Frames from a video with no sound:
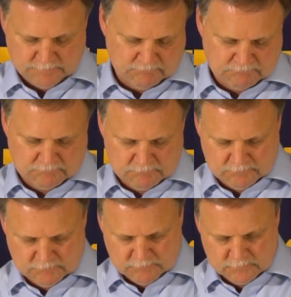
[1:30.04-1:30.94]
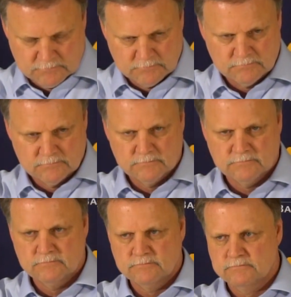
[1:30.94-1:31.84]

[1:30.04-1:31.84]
No one is speaking in this clip.